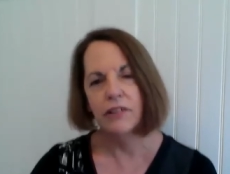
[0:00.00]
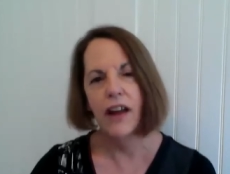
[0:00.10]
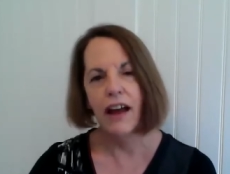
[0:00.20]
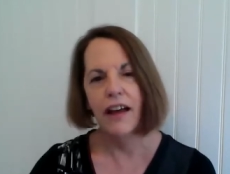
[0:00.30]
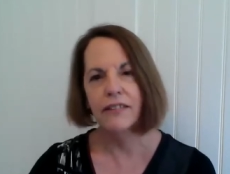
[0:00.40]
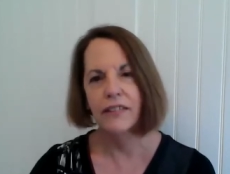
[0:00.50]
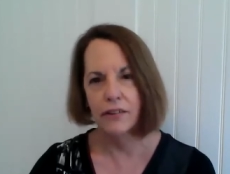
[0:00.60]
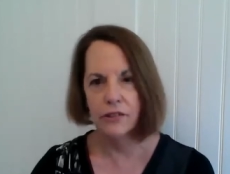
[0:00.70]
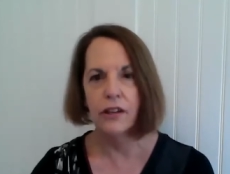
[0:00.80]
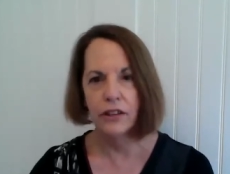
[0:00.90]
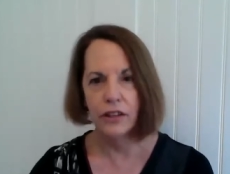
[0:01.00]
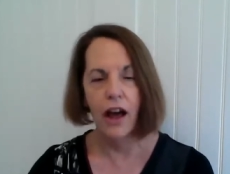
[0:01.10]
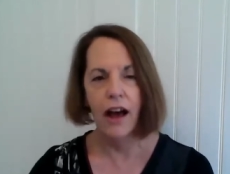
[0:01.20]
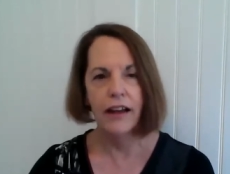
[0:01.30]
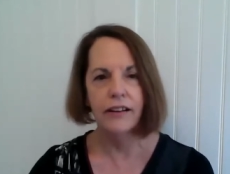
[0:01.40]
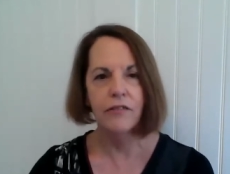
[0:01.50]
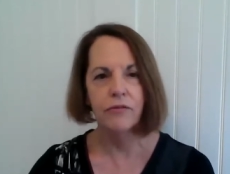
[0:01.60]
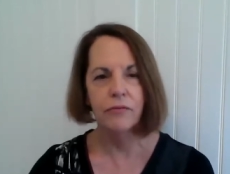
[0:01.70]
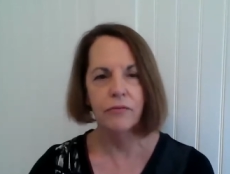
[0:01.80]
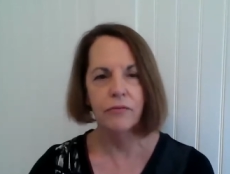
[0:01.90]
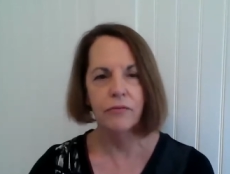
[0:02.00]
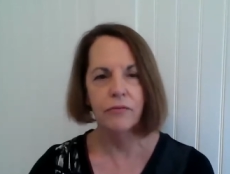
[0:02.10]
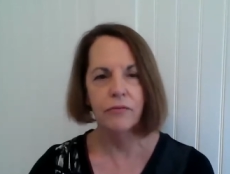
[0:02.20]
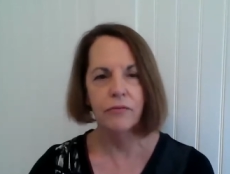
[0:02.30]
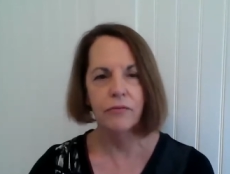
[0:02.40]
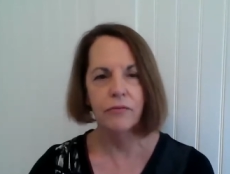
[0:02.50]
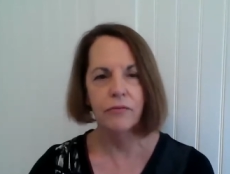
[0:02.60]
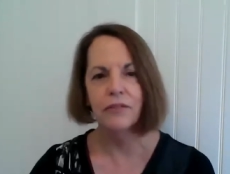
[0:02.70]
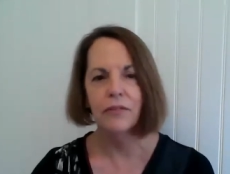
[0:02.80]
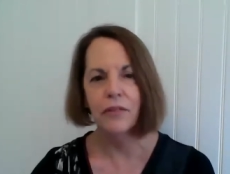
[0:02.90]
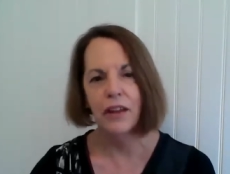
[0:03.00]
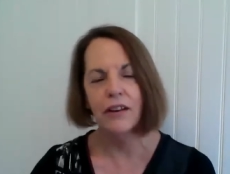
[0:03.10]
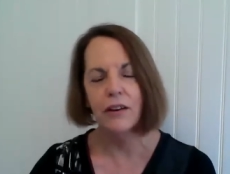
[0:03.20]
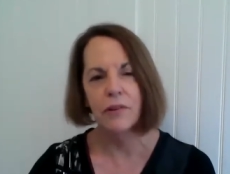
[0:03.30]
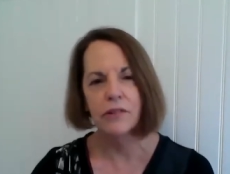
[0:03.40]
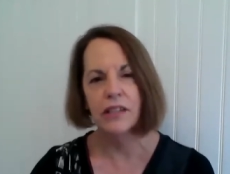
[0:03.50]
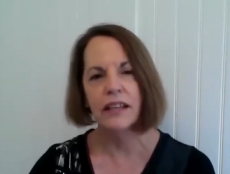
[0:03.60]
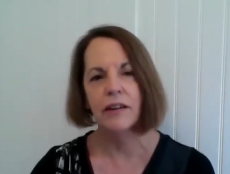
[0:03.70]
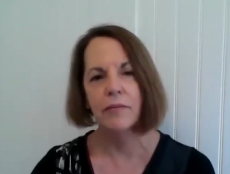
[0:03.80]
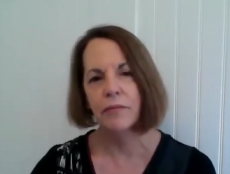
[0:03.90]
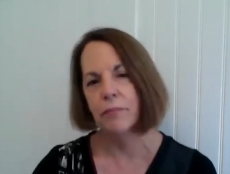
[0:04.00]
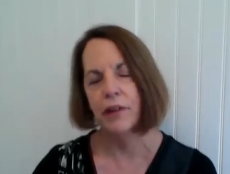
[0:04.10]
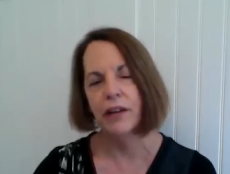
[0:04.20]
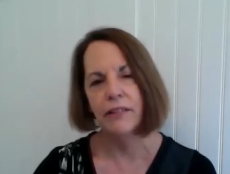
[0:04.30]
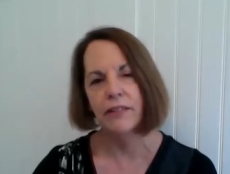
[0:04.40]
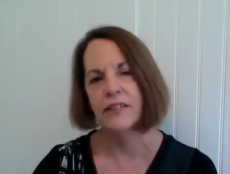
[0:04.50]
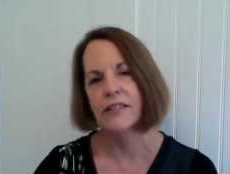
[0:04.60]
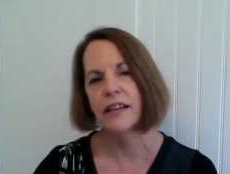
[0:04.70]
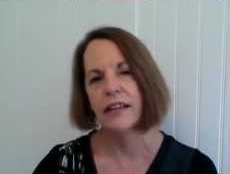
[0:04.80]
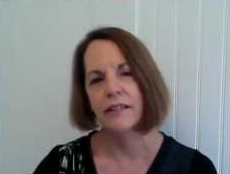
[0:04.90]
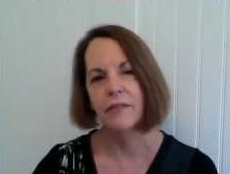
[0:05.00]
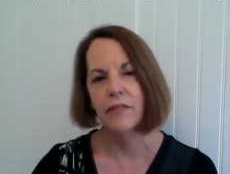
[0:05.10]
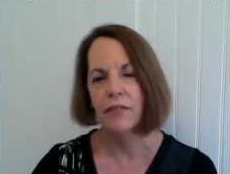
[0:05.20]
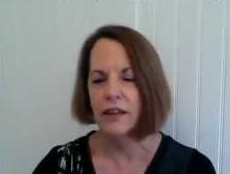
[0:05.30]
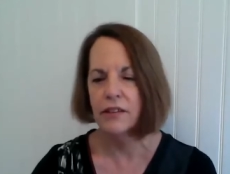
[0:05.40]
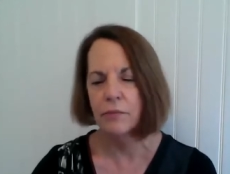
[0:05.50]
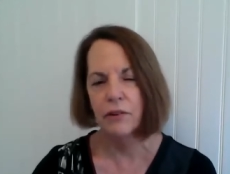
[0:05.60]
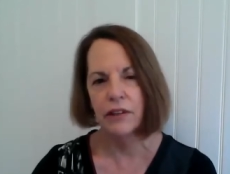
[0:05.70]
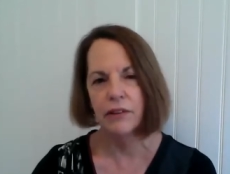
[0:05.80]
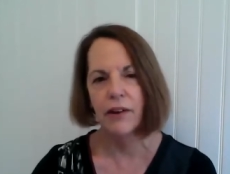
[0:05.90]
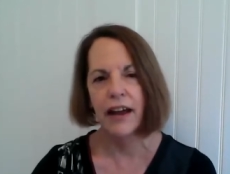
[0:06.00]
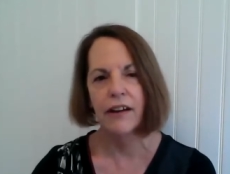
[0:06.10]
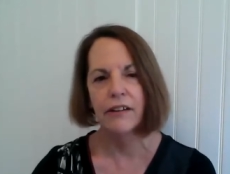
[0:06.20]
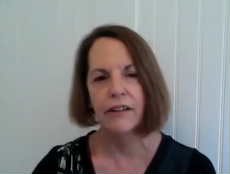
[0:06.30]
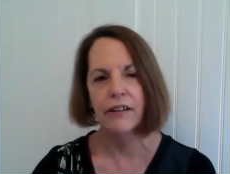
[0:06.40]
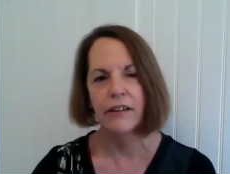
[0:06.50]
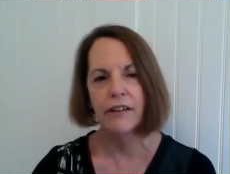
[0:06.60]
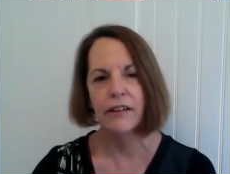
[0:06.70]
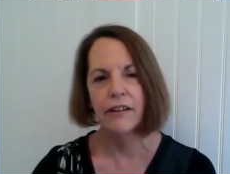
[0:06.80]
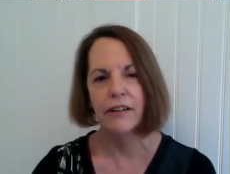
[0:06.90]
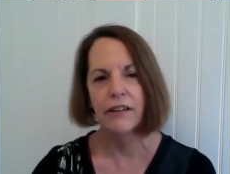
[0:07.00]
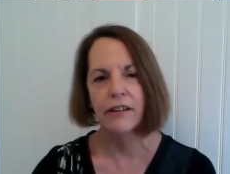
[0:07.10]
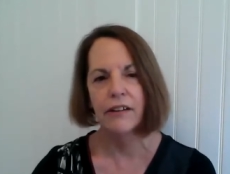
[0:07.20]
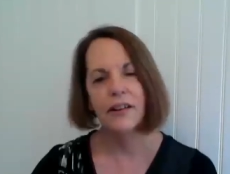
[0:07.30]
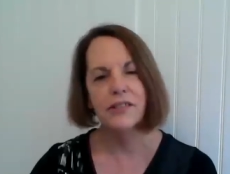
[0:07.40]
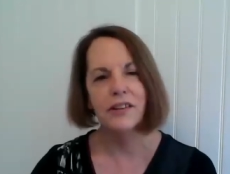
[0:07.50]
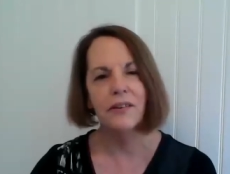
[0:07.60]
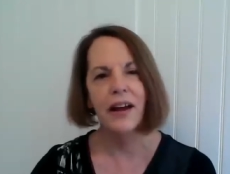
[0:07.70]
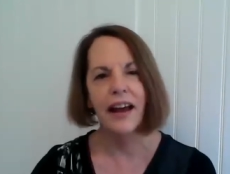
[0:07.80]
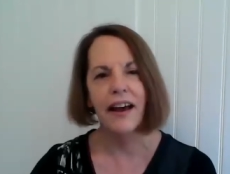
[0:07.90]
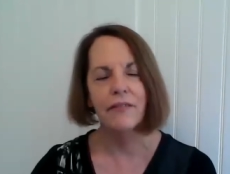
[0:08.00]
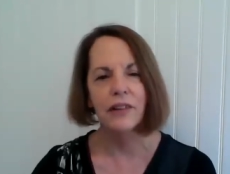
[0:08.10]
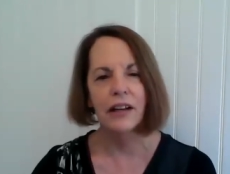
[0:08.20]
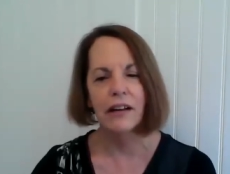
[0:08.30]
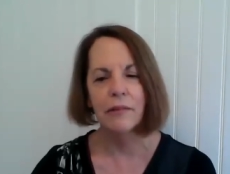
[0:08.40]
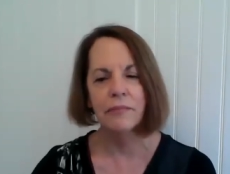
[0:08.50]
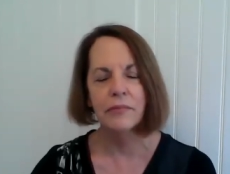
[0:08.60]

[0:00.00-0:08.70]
believe it or not, there's a lot of movement in a museum, bringing things in, things moving around. We also have